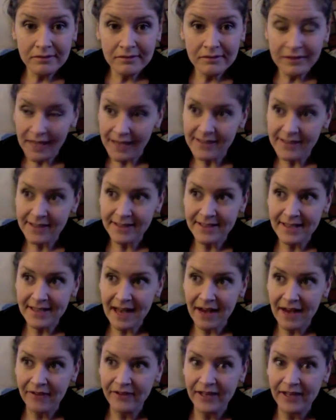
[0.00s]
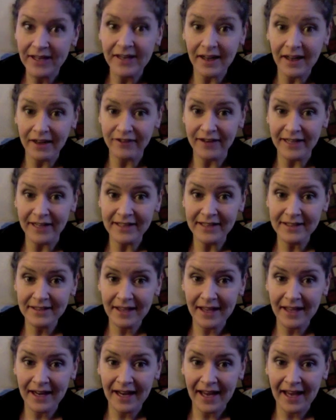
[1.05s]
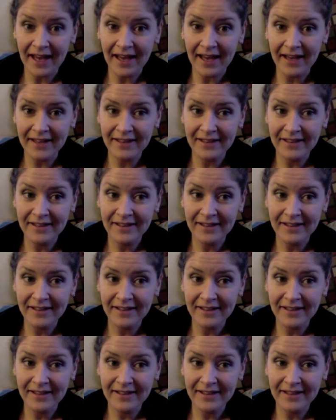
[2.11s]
yes, I did have yet another race, and I had